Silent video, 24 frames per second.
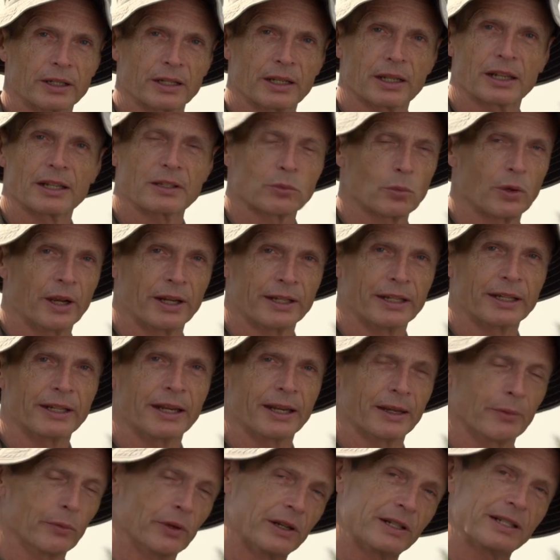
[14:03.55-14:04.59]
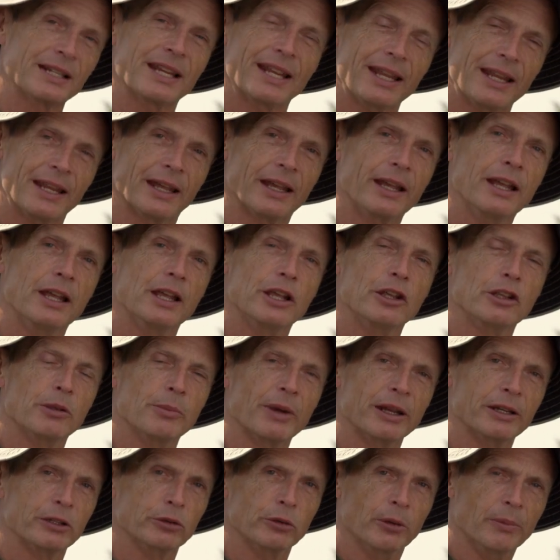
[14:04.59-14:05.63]
cast, wind it in. Whereas here, you
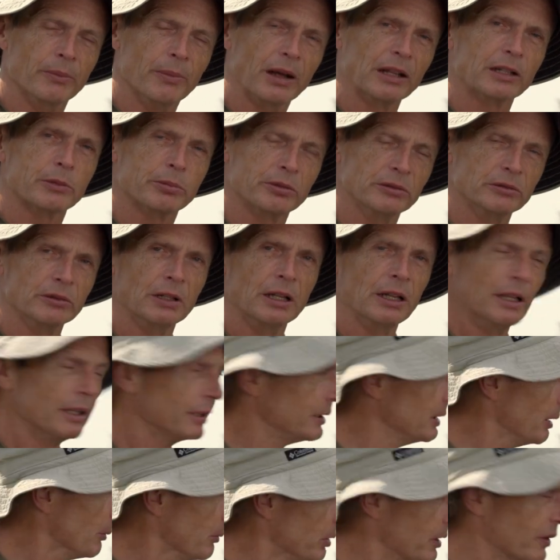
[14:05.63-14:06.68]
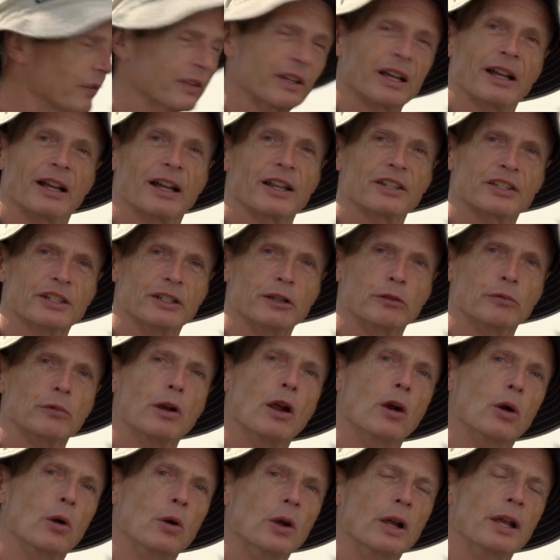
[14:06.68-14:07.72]
might do a multiple number of casts in a
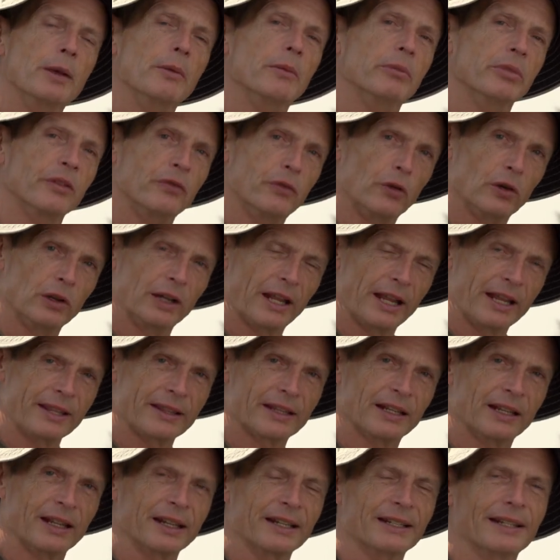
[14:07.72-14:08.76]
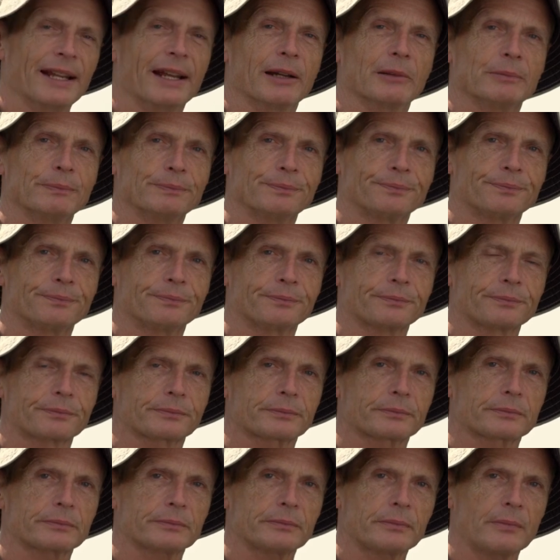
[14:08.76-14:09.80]
row before laying the line down.
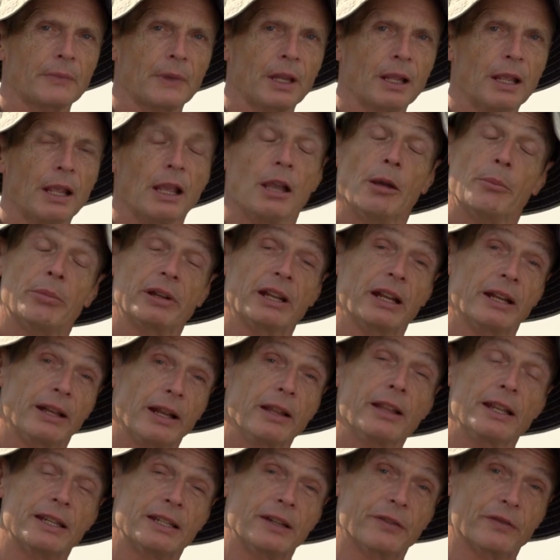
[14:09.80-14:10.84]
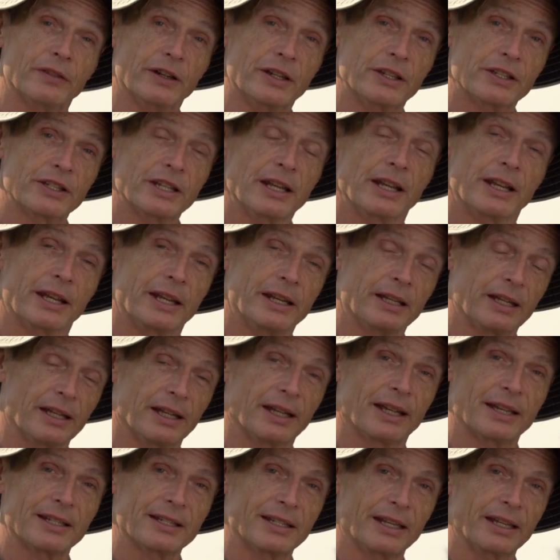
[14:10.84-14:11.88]
But another difference in
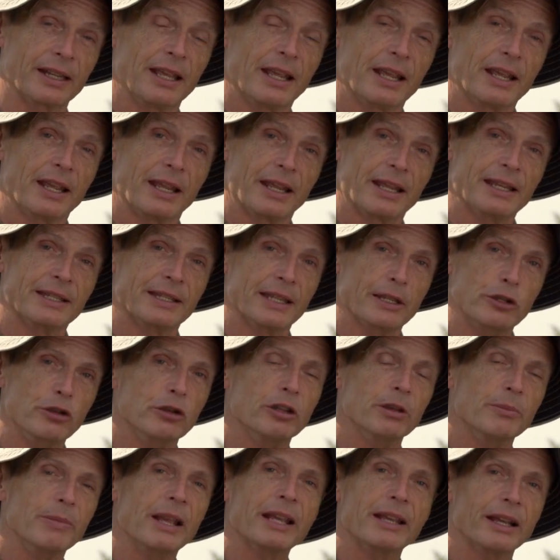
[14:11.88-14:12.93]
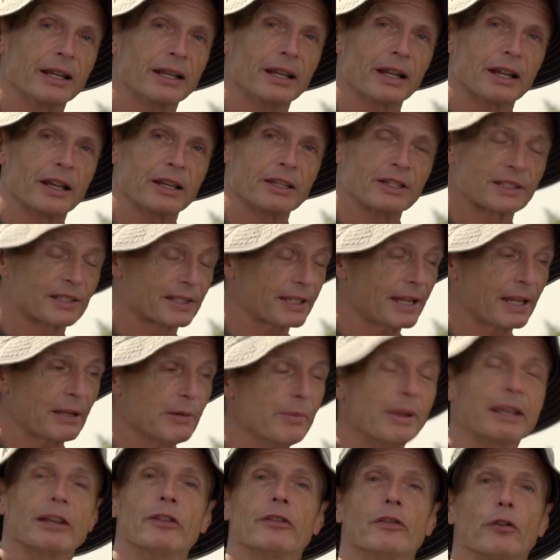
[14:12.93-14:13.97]
casting is that you can make a cast, say you
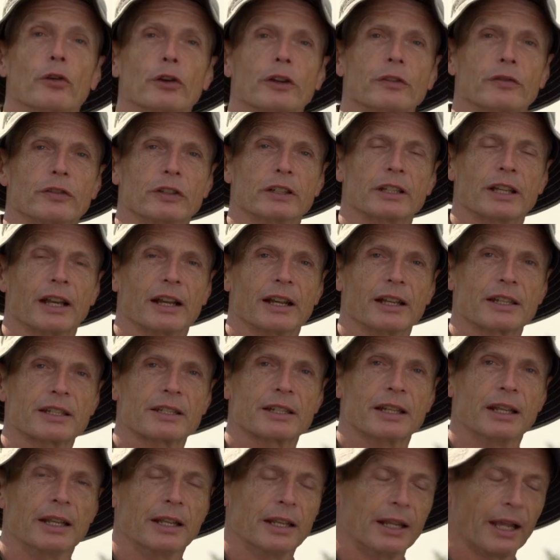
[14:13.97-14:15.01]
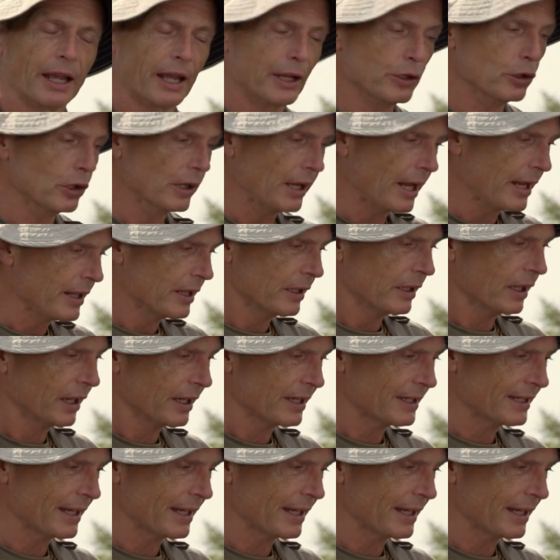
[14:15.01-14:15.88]
make a 40-foot cast, and you lay the line